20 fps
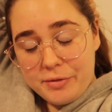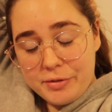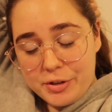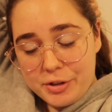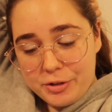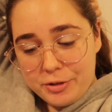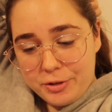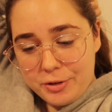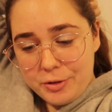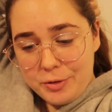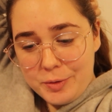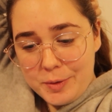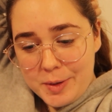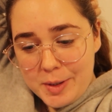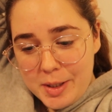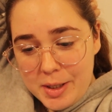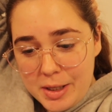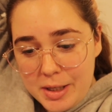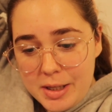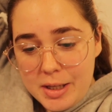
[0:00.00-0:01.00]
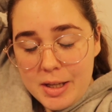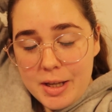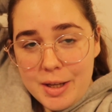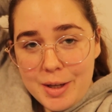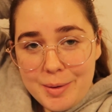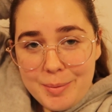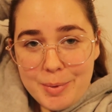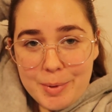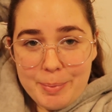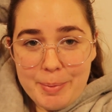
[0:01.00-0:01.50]
afternoon,
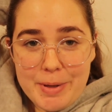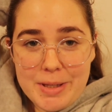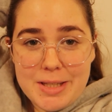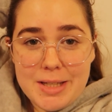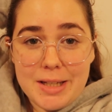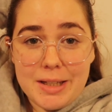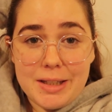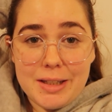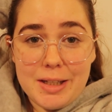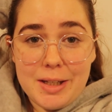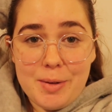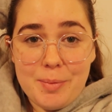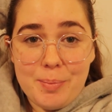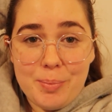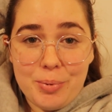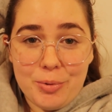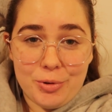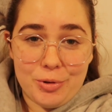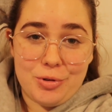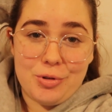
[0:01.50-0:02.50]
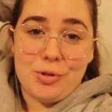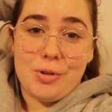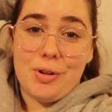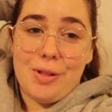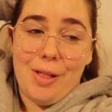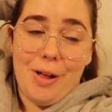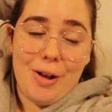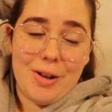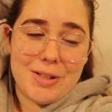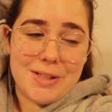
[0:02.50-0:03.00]
but basically
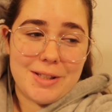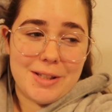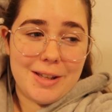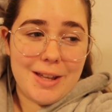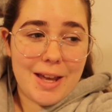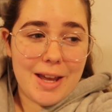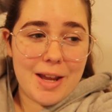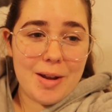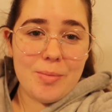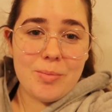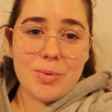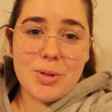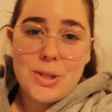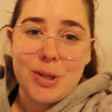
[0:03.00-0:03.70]
Portugal lost the game,